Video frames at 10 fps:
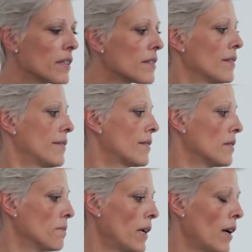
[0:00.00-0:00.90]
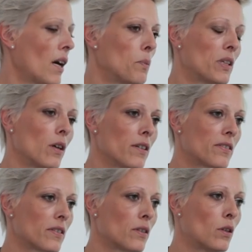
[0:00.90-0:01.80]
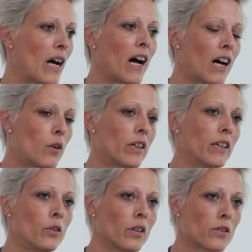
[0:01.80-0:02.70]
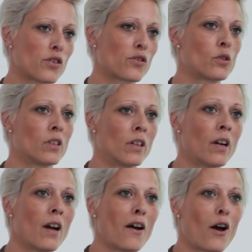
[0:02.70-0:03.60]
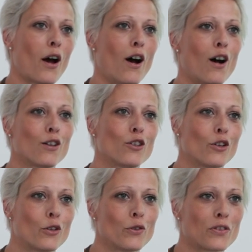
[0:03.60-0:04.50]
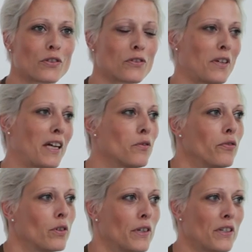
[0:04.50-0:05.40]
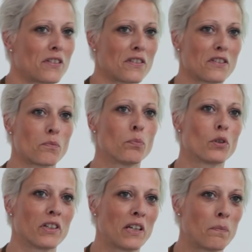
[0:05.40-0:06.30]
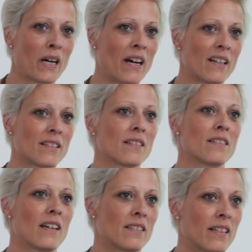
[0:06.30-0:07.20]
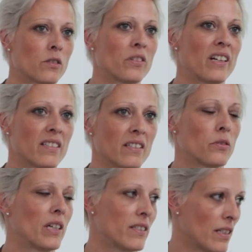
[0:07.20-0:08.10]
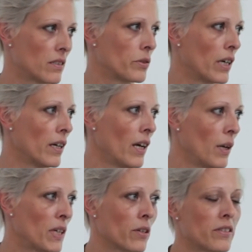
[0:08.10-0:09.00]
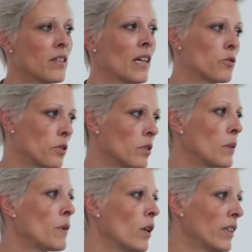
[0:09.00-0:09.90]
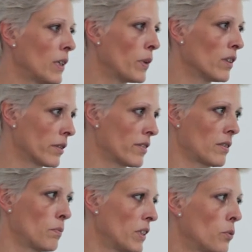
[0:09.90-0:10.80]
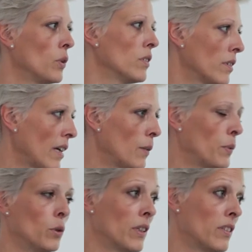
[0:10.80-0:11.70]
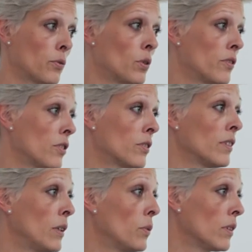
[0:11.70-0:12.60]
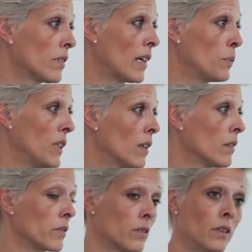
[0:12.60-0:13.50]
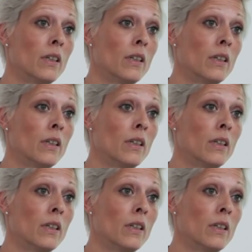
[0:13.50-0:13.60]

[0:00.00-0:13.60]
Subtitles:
system, but also how are you going to store all those invoices, boarding passes, etc., etc., etc. Because you can throw them all in a box, but it will not help you, and it certainly will not help the auditor.